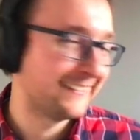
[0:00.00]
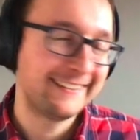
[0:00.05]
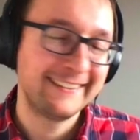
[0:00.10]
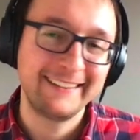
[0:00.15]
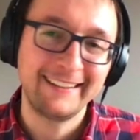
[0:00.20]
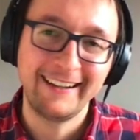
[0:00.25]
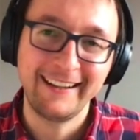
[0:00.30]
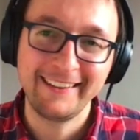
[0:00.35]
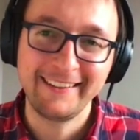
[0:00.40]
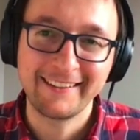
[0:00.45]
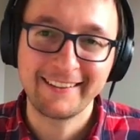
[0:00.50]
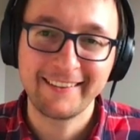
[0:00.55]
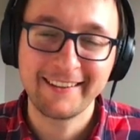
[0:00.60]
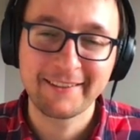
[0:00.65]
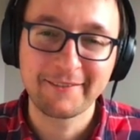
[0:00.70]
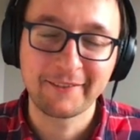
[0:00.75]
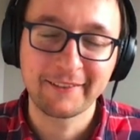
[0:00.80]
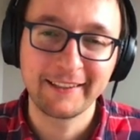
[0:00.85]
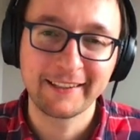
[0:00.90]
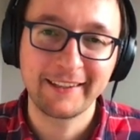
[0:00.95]
Hi there,
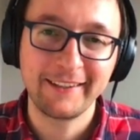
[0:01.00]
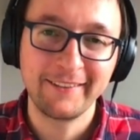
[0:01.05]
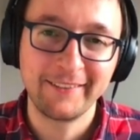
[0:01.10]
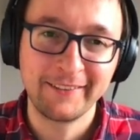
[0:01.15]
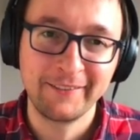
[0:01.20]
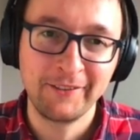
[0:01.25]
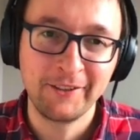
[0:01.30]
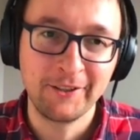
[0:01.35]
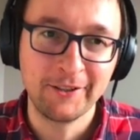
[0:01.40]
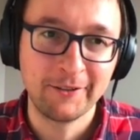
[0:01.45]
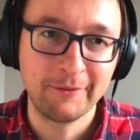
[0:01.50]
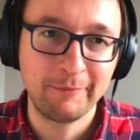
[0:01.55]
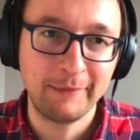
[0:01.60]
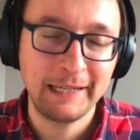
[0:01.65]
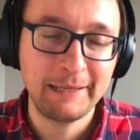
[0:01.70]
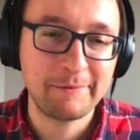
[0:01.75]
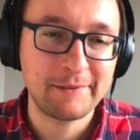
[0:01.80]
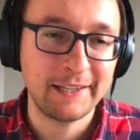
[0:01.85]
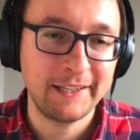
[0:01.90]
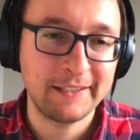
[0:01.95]
thanks for clicking on the video. My
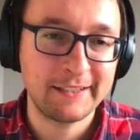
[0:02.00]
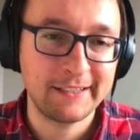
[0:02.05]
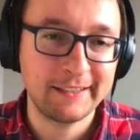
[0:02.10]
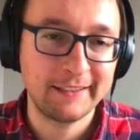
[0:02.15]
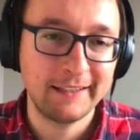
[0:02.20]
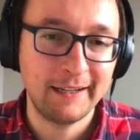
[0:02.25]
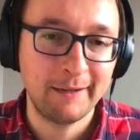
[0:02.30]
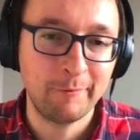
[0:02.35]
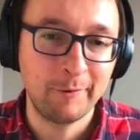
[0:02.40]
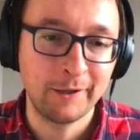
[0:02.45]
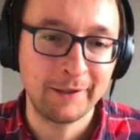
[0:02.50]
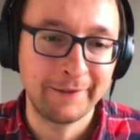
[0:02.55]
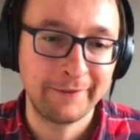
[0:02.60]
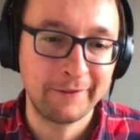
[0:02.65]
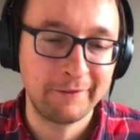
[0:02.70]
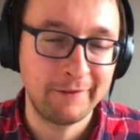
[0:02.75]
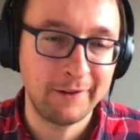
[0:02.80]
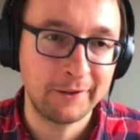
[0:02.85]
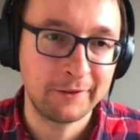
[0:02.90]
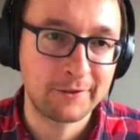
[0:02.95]
name is Adrian, I'm one of the
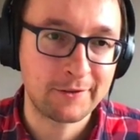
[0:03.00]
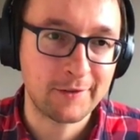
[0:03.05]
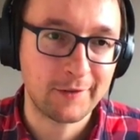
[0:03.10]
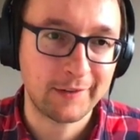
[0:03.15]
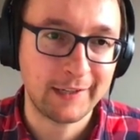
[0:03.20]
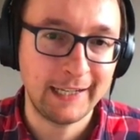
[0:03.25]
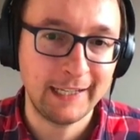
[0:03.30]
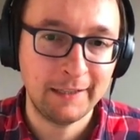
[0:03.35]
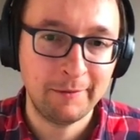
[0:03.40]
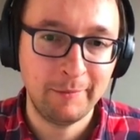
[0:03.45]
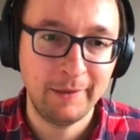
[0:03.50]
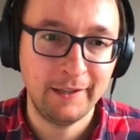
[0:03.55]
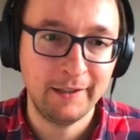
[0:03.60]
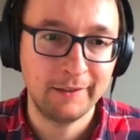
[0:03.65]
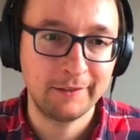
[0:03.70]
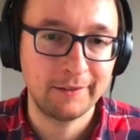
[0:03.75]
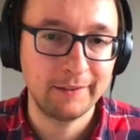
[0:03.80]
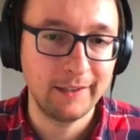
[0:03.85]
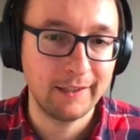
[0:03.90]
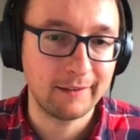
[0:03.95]
founders of Cademy,
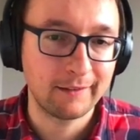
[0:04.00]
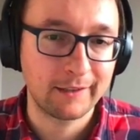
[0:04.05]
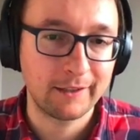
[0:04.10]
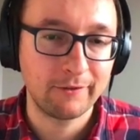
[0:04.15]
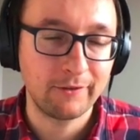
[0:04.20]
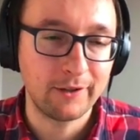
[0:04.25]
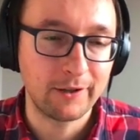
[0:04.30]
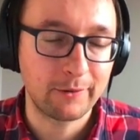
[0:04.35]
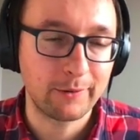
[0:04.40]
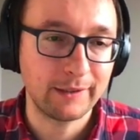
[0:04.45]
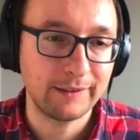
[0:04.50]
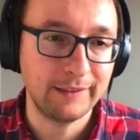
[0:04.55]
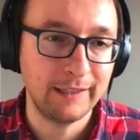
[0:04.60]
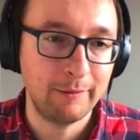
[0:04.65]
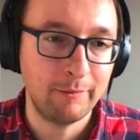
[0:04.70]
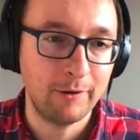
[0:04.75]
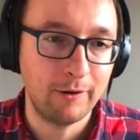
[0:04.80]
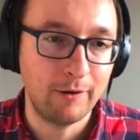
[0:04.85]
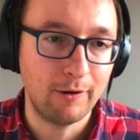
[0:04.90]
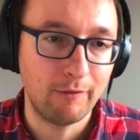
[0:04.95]
and today I'll give you a quick
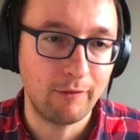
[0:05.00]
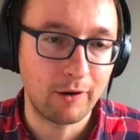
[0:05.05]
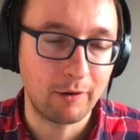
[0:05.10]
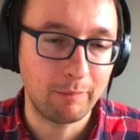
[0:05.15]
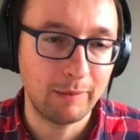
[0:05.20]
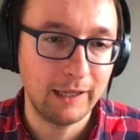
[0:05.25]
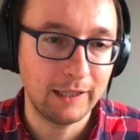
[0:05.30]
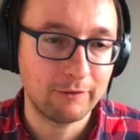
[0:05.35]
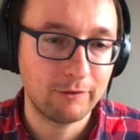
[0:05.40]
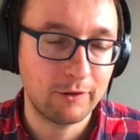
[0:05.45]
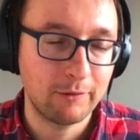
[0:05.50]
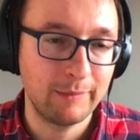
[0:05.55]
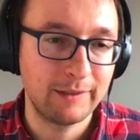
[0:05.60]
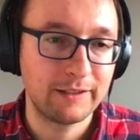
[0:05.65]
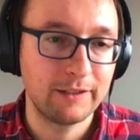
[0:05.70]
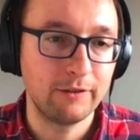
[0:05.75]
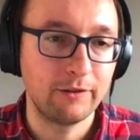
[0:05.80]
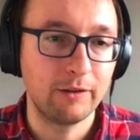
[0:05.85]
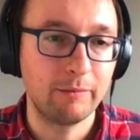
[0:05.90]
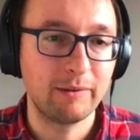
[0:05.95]
demo of our platform and
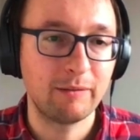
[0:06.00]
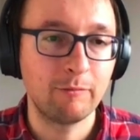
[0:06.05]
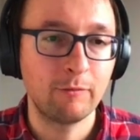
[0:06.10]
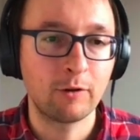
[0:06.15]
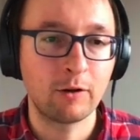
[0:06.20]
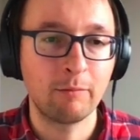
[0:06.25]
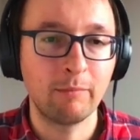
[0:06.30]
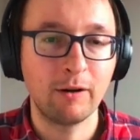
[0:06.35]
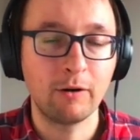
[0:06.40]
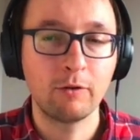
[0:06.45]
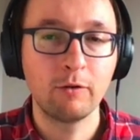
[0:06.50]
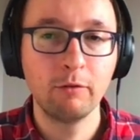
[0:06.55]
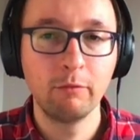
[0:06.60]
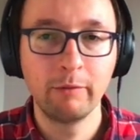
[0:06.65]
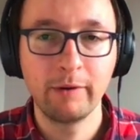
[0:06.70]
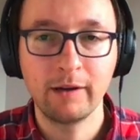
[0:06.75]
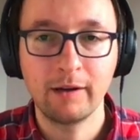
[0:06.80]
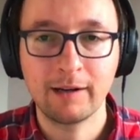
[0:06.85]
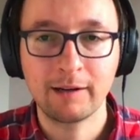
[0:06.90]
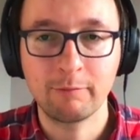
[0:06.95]
tell you a bit more about who
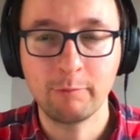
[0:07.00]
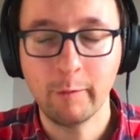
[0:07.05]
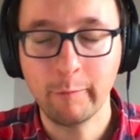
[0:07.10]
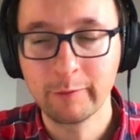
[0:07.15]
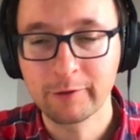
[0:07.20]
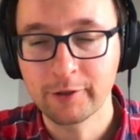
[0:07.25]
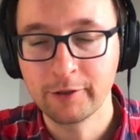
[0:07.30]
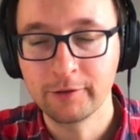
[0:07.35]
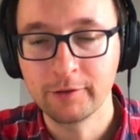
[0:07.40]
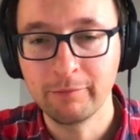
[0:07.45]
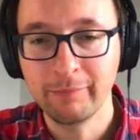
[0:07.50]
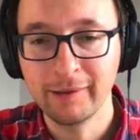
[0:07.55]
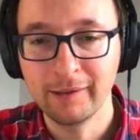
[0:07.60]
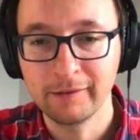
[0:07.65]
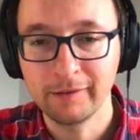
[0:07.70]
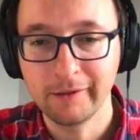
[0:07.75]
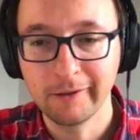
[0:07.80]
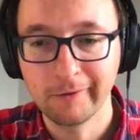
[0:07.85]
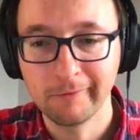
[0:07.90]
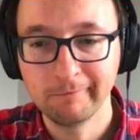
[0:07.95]
we are and what we're trying to build
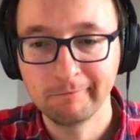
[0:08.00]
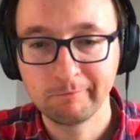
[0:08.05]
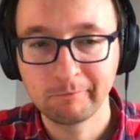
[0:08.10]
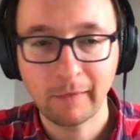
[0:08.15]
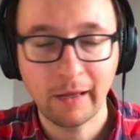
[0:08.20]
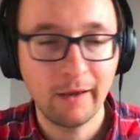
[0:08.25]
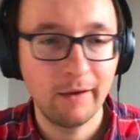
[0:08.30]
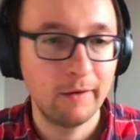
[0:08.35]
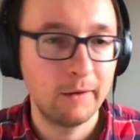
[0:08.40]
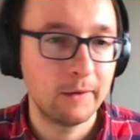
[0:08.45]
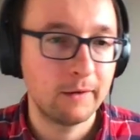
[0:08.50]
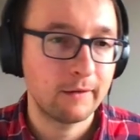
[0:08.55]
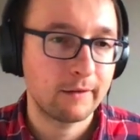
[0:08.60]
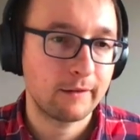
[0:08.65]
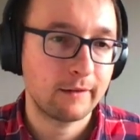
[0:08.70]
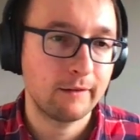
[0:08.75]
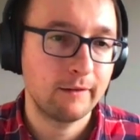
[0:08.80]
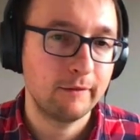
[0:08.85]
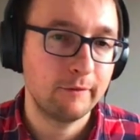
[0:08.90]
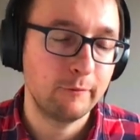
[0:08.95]
here.
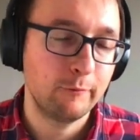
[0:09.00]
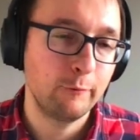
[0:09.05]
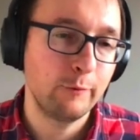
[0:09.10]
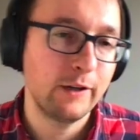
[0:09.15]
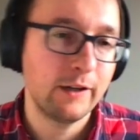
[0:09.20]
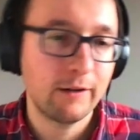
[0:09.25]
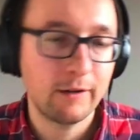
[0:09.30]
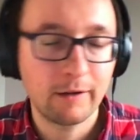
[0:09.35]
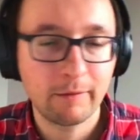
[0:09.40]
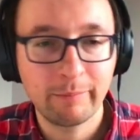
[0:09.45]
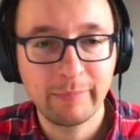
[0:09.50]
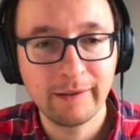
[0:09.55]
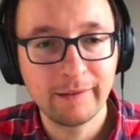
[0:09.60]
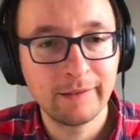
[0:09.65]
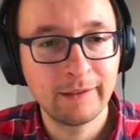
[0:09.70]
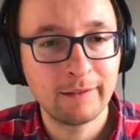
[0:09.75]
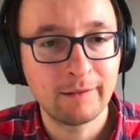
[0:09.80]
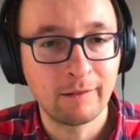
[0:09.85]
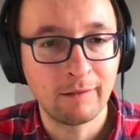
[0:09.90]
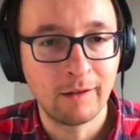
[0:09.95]
We are
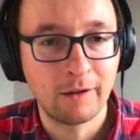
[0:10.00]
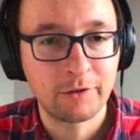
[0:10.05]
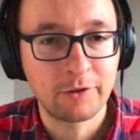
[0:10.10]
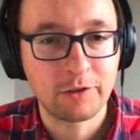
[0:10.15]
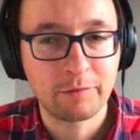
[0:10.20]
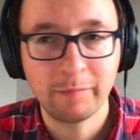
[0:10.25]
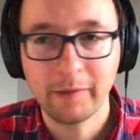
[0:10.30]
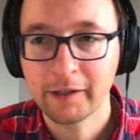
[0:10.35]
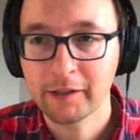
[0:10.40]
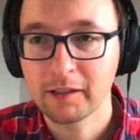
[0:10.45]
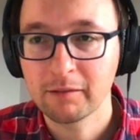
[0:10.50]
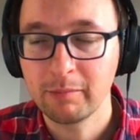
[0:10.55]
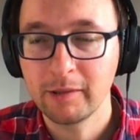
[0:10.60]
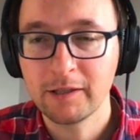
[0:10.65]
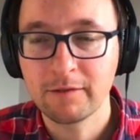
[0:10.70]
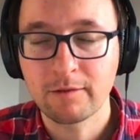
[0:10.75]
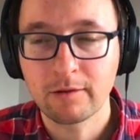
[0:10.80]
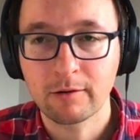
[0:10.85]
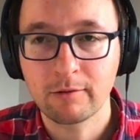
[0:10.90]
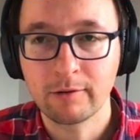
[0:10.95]
building the largest marketplace
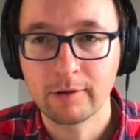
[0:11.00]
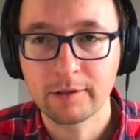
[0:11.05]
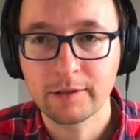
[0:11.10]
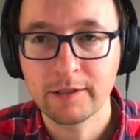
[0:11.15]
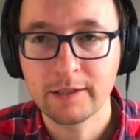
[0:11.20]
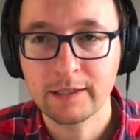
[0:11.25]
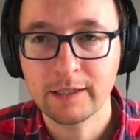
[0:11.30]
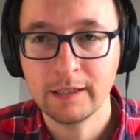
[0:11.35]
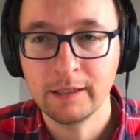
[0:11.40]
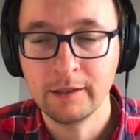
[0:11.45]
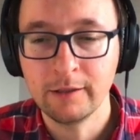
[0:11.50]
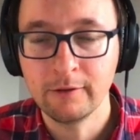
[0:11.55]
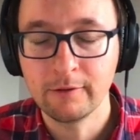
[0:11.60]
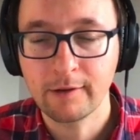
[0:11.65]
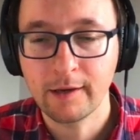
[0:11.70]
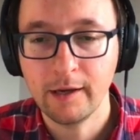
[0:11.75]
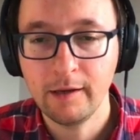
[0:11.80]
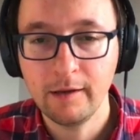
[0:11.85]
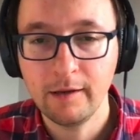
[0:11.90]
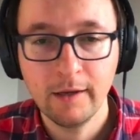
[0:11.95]
for courses in the
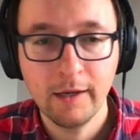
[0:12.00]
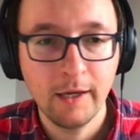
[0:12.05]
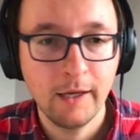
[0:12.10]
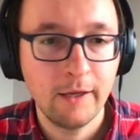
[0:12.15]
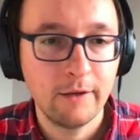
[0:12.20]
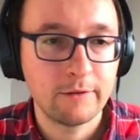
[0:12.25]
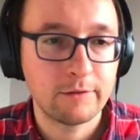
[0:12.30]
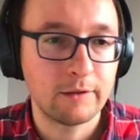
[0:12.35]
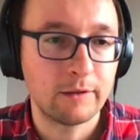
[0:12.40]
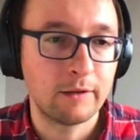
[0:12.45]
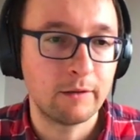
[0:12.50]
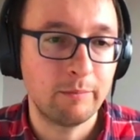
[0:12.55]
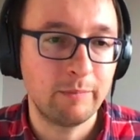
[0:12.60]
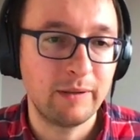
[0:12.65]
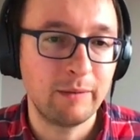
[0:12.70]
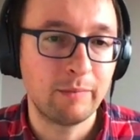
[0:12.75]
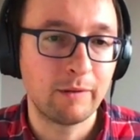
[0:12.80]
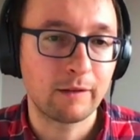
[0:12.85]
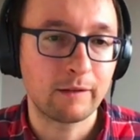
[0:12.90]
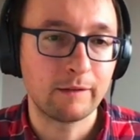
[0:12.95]
UK so that
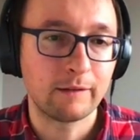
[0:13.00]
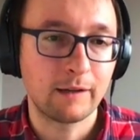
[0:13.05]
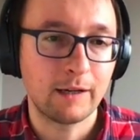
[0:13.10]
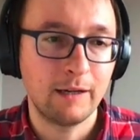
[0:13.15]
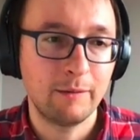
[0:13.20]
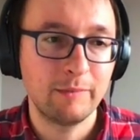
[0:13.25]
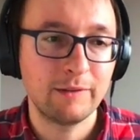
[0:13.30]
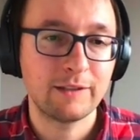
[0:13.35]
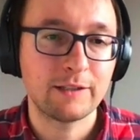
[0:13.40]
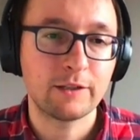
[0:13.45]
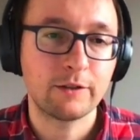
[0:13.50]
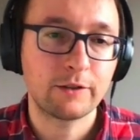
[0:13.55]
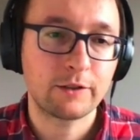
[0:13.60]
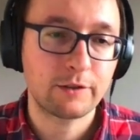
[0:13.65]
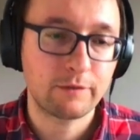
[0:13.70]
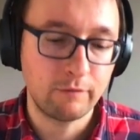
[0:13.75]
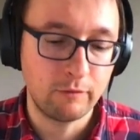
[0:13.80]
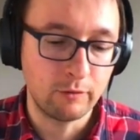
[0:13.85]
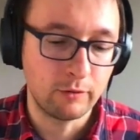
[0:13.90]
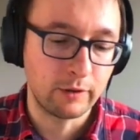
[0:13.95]
people can come and search
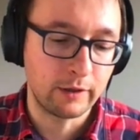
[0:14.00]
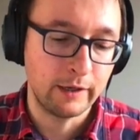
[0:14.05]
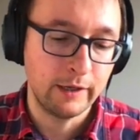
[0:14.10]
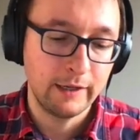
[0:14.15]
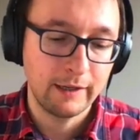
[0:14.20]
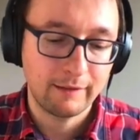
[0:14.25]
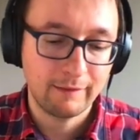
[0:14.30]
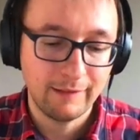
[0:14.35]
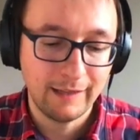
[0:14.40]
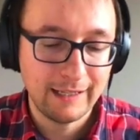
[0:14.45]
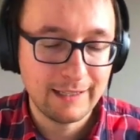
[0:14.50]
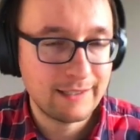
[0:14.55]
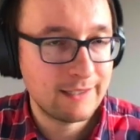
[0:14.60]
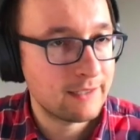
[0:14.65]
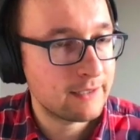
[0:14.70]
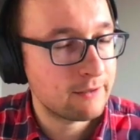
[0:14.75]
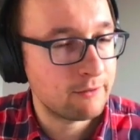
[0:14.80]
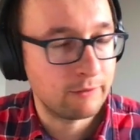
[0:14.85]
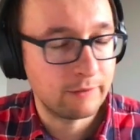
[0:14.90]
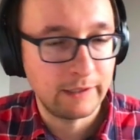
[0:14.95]
for
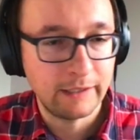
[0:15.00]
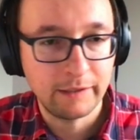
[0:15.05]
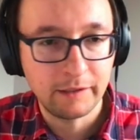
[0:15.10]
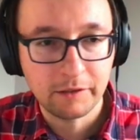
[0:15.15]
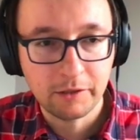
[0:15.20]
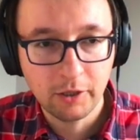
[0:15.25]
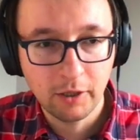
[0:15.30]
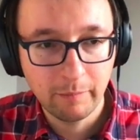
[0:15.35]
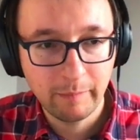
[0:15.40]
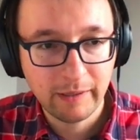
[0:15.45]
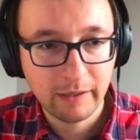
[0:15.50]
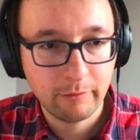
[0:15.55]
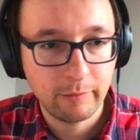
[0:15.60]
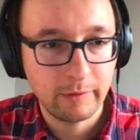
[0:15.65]
classes on any topic,